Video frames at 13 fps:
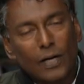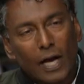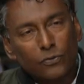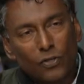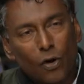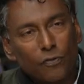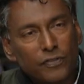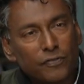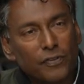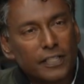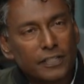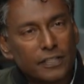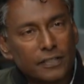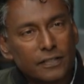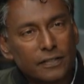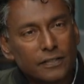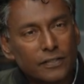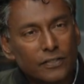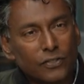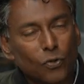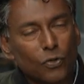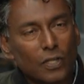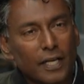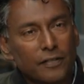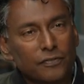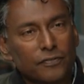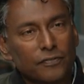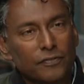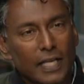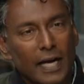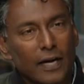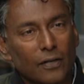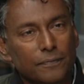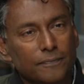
how's COVID affecting your life now?